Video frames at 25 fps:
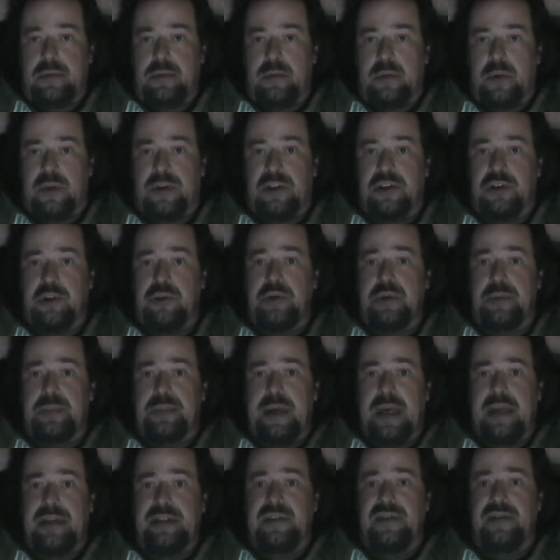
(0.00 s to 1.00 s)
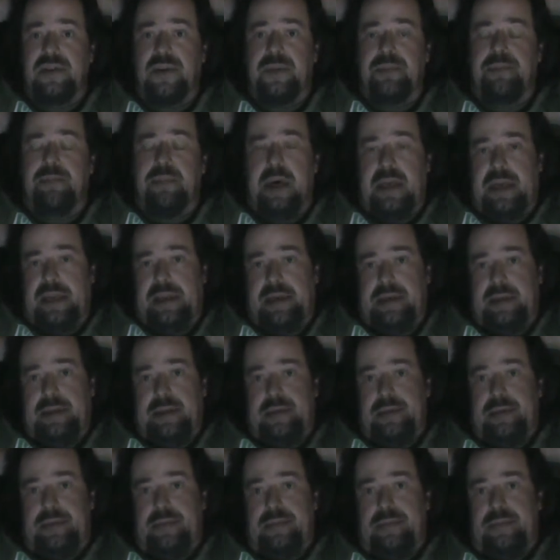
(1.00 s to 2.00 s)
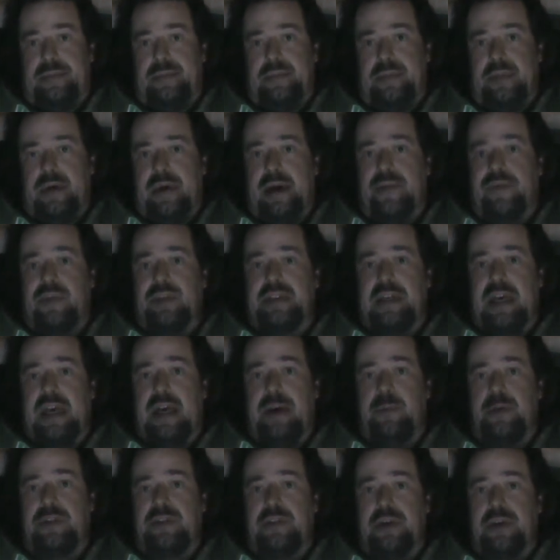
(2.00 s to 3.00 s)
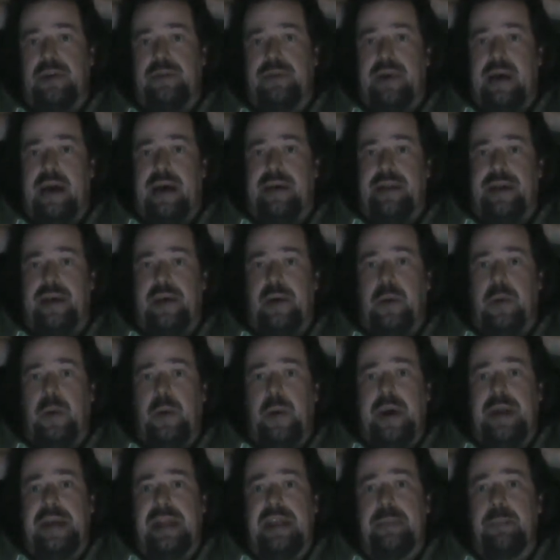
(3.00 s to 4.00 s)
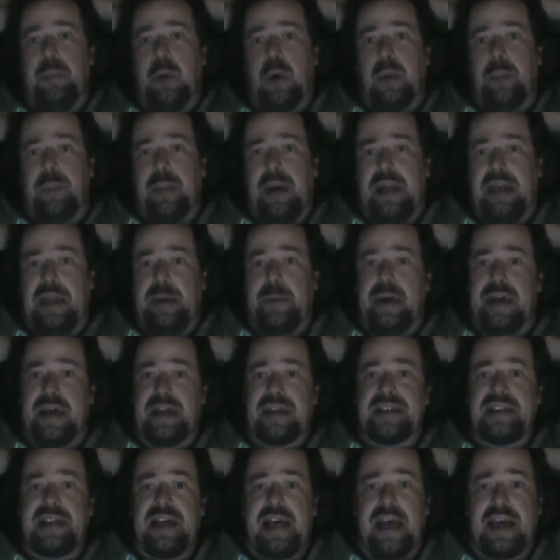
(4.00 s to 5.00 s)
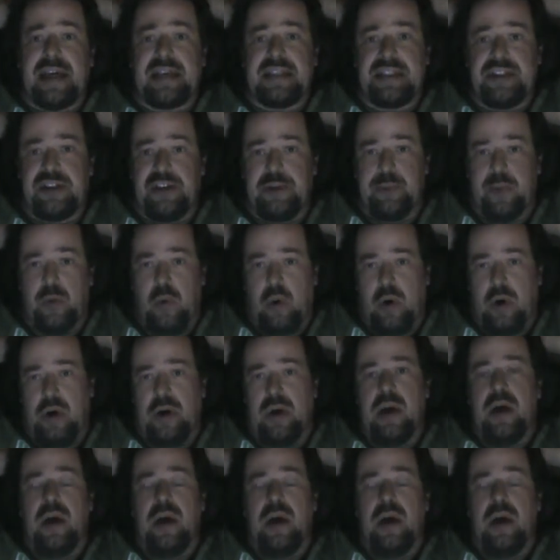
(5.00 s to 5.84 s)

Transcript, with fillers: We're too dependent on money. Every time we turn around, they go, oh, I need more money. We got to tax you more.